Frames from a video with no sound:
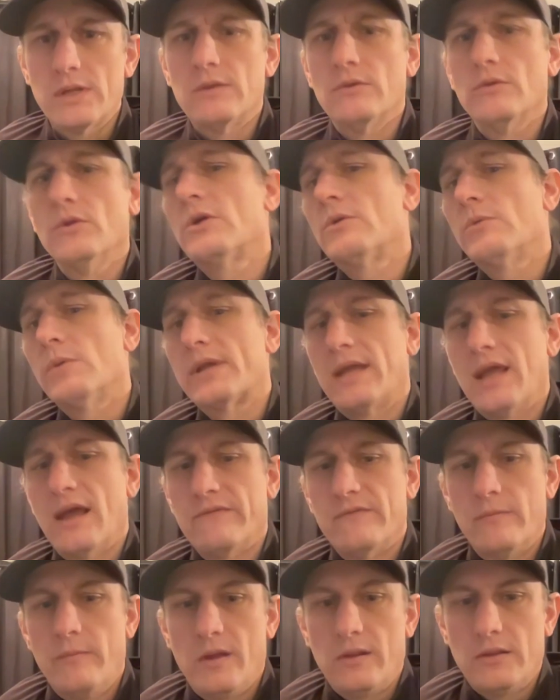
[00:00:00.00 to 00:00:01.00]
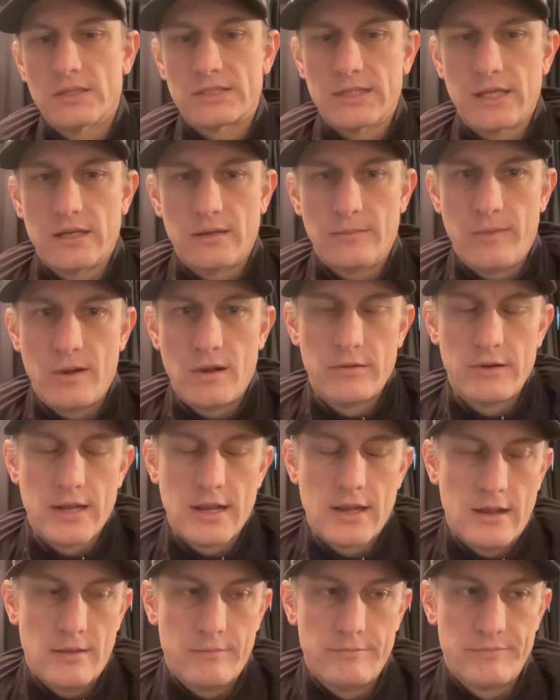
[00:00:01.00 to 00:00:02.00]
Look what Kevin Miller said
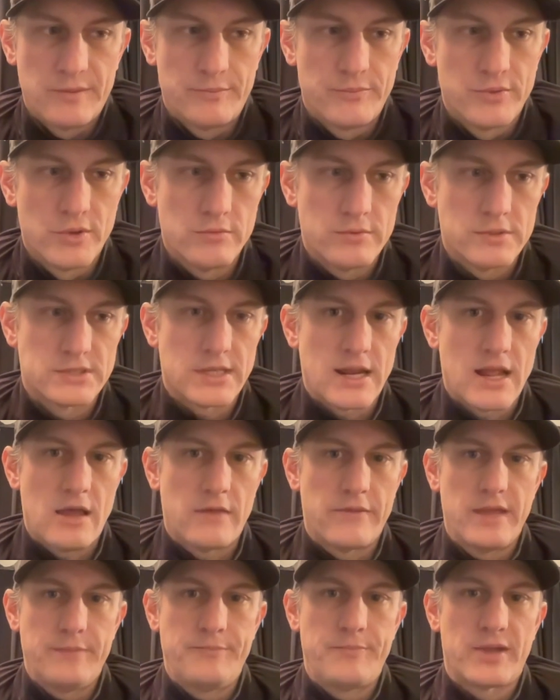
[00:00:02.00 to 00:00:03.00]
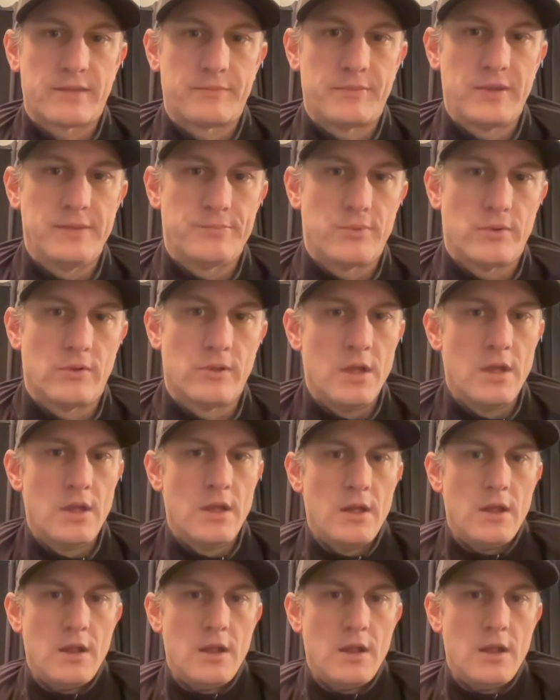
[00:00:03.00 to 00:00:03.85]
about the Bruins and how they pick people.